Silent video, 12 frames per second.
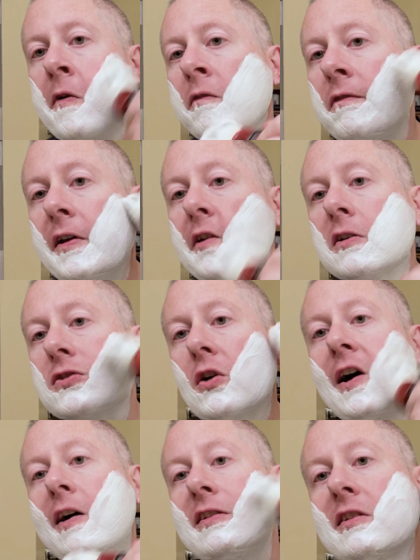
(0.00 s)
Fingers
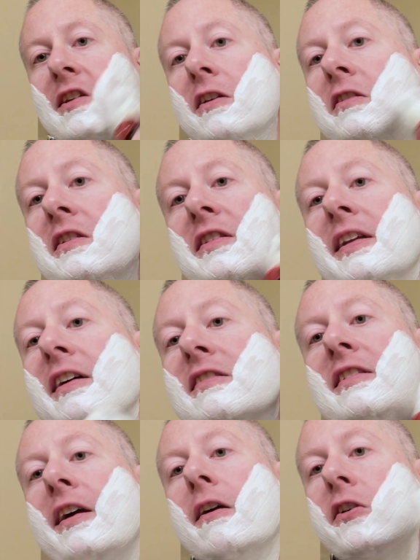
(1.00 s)
crossed in the next
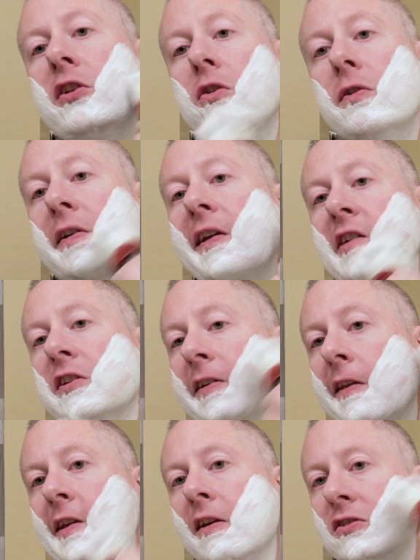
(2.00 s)
day or two can actually
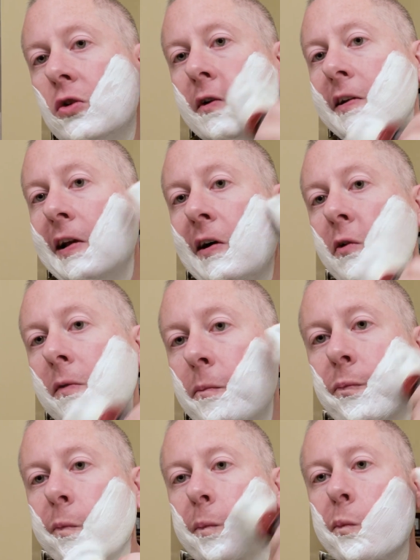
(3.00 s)
get that sorted out.
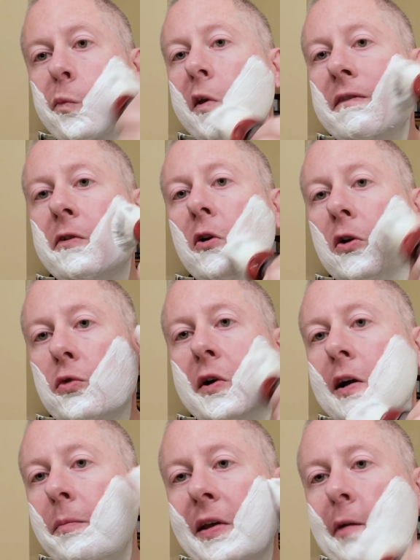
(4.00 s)
Of course, we're
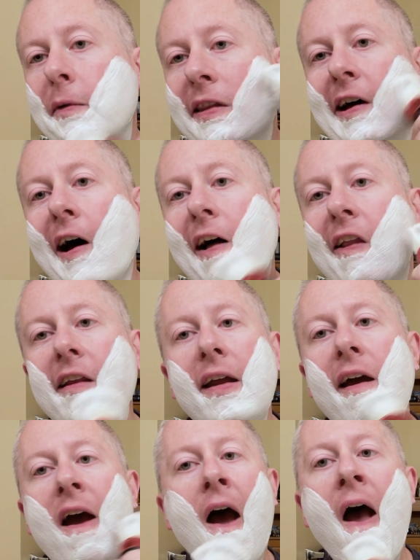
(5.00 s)
coming up on the
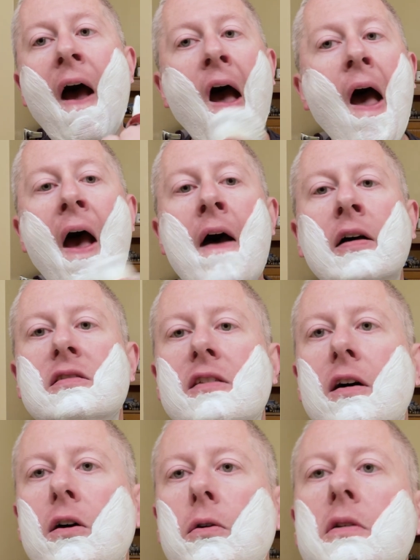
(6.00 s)
holiday,
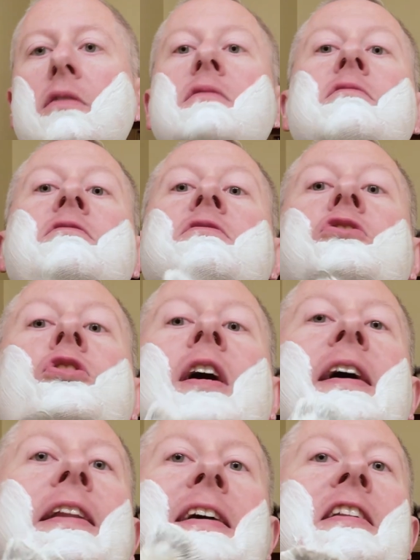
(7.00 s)
so
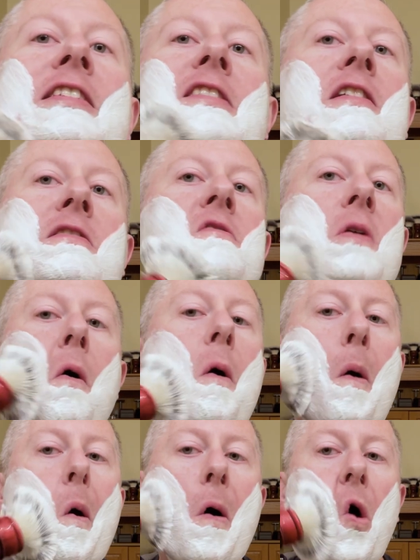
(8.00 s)
try not to
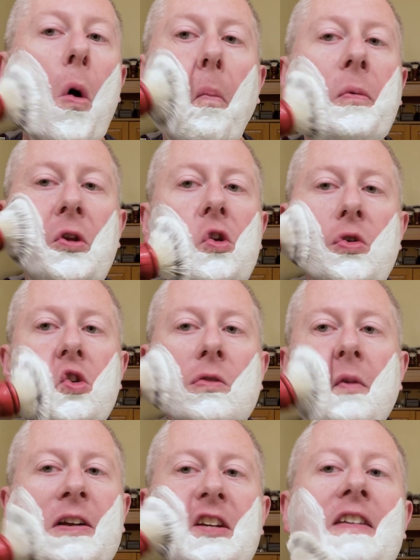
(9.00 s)
hope too
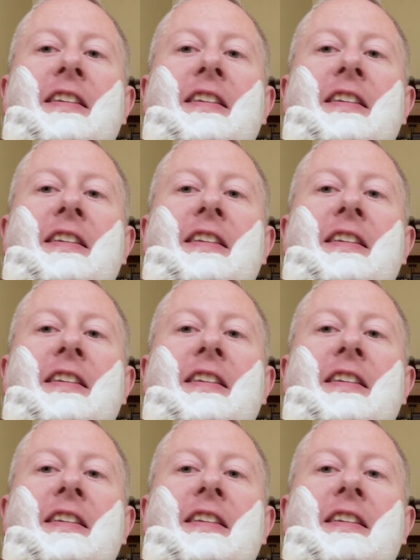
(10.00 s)
much on